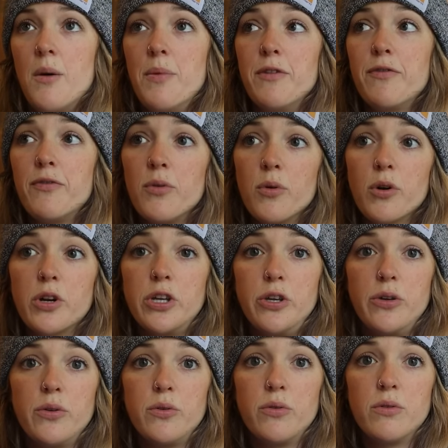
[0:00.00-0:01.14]
before
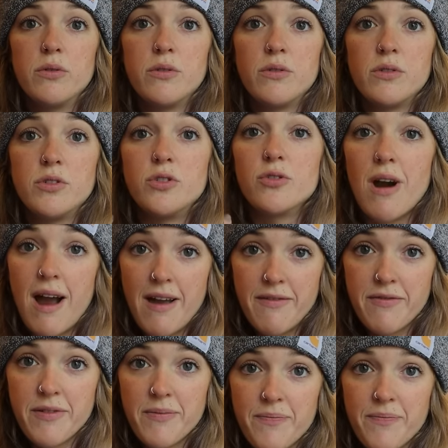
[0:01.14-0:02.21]
you drive.